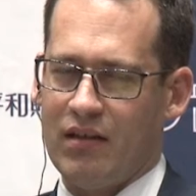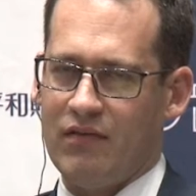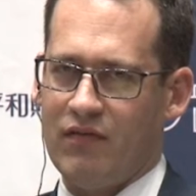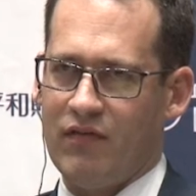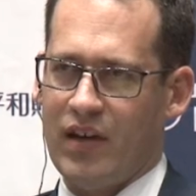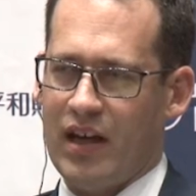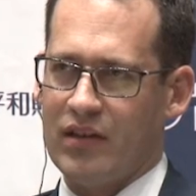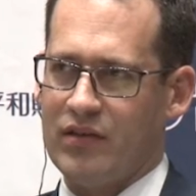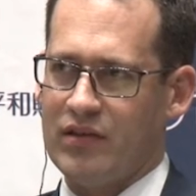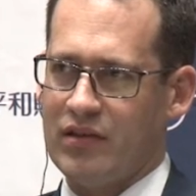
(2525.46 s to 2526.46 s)
and
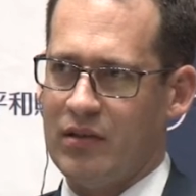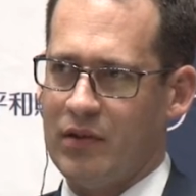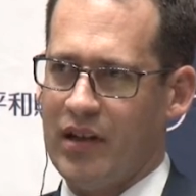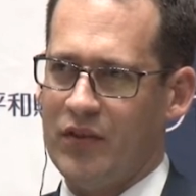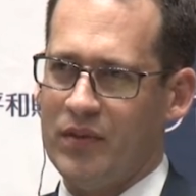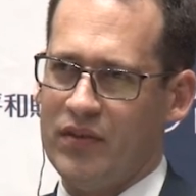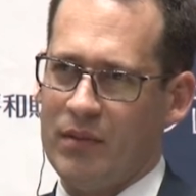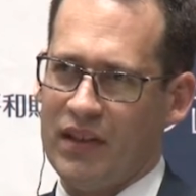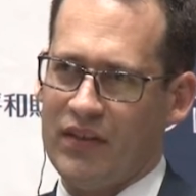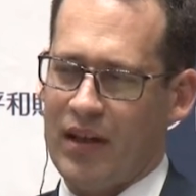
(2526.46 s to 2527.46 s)
values and human rights, with
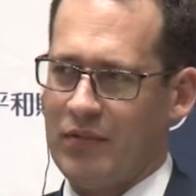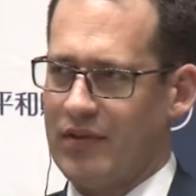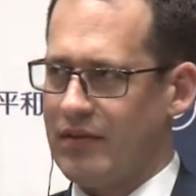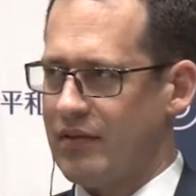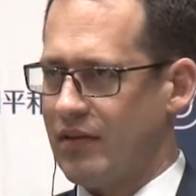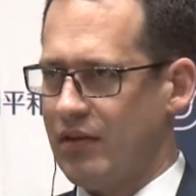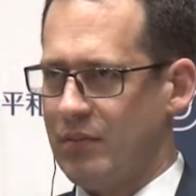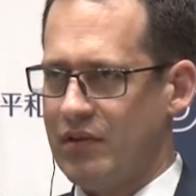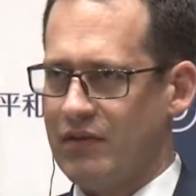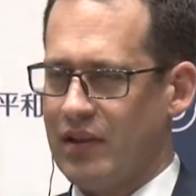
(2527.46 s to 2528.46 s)
some exceptions,
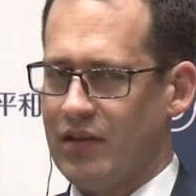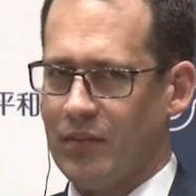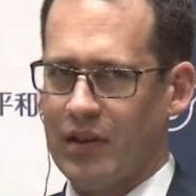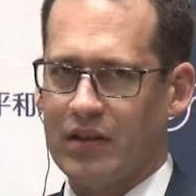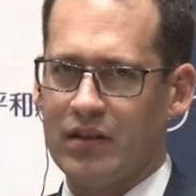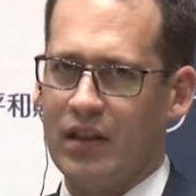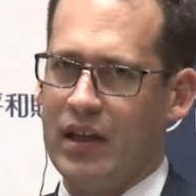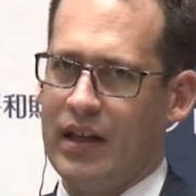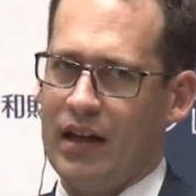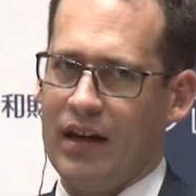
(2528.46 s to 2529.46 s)
Cuba, Venezuela,
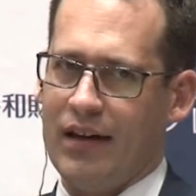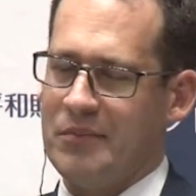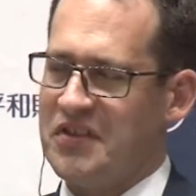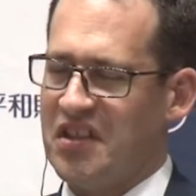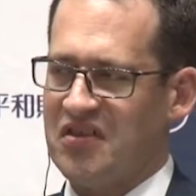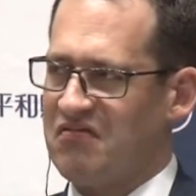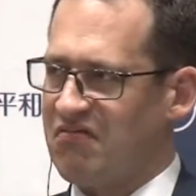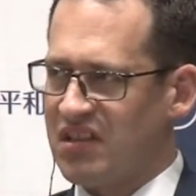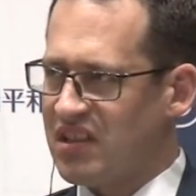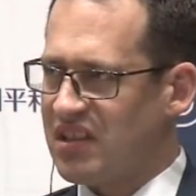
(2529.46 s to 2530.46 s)
um, just
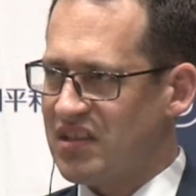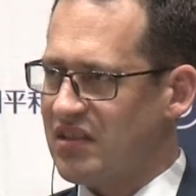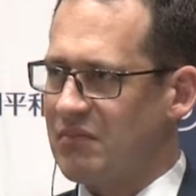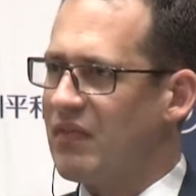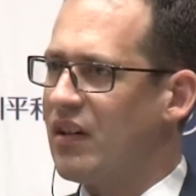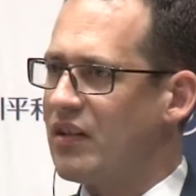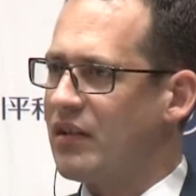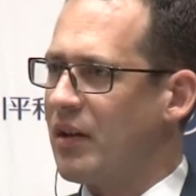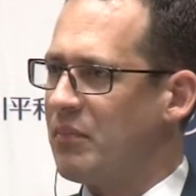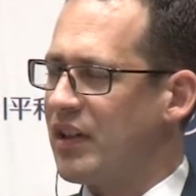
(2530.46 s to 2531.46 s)
really isn't
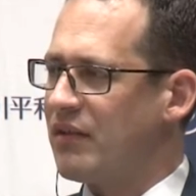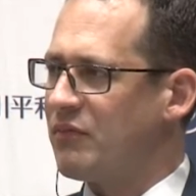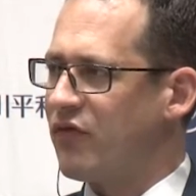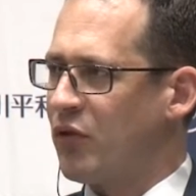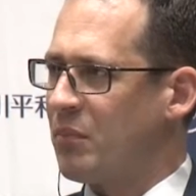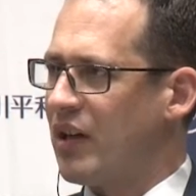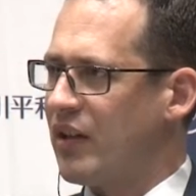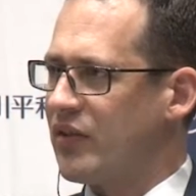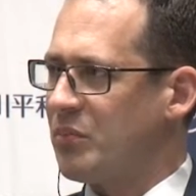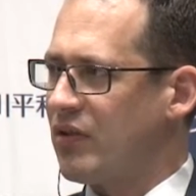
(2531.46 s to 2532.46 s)
a, a big foreign
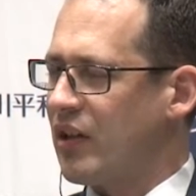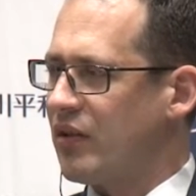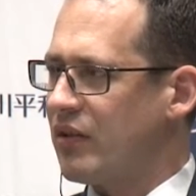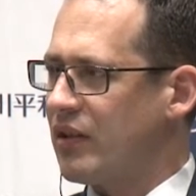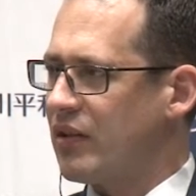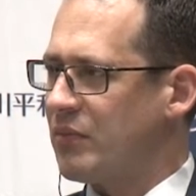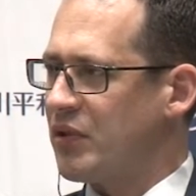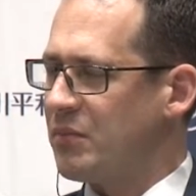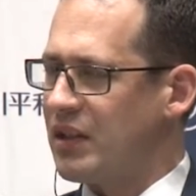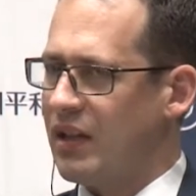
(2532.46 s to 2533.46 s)
policy priority at the
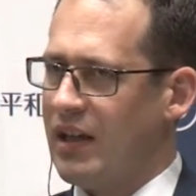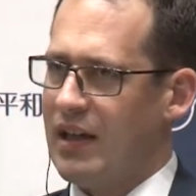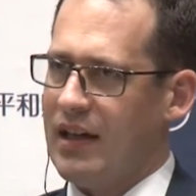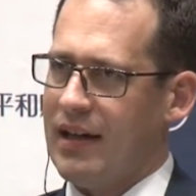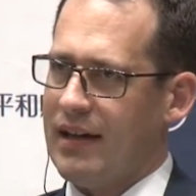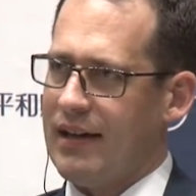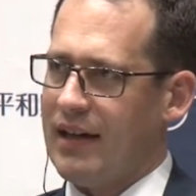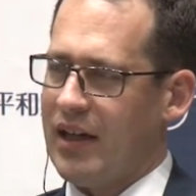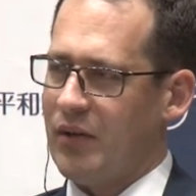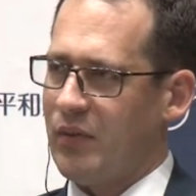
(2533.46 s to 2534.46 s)
moment.
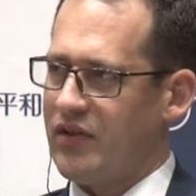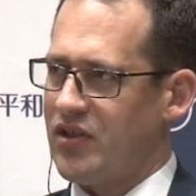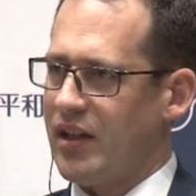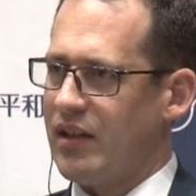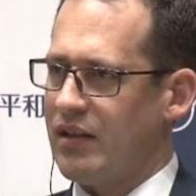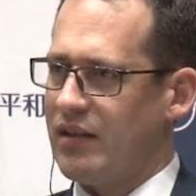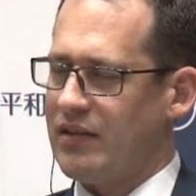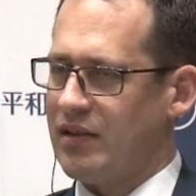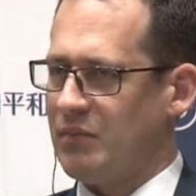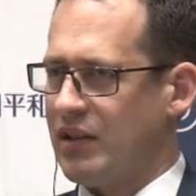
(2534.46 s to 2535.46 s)
Uh, and with China,
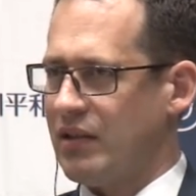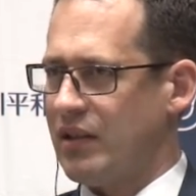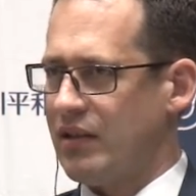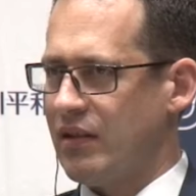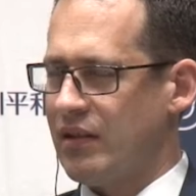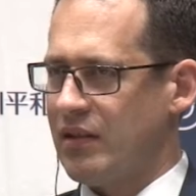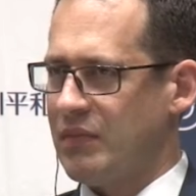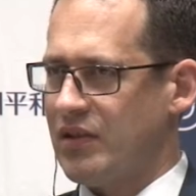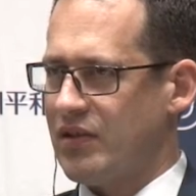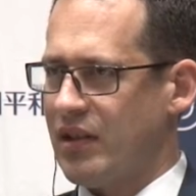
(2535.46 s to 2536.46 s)
it seems clear that the
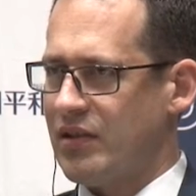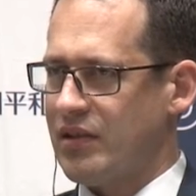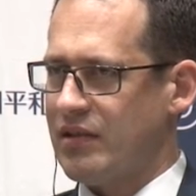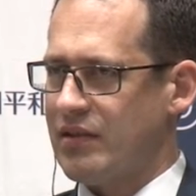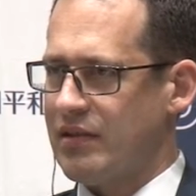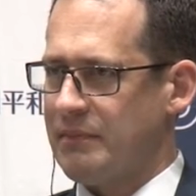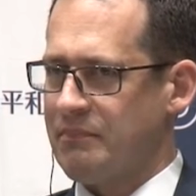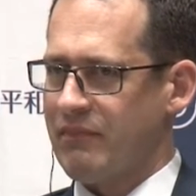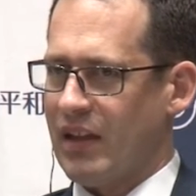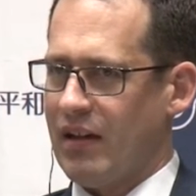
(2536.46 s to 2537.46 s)
administration's,
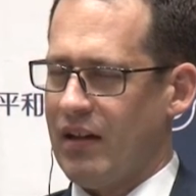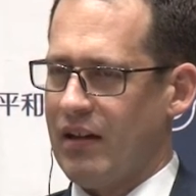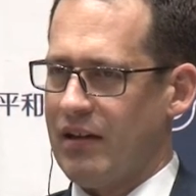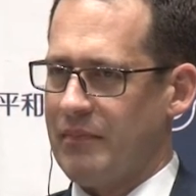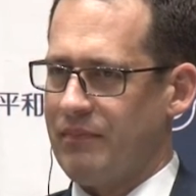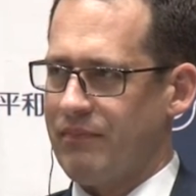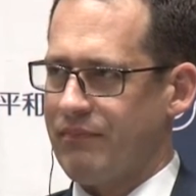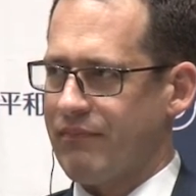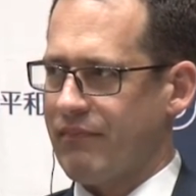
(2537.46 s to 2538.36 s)
um,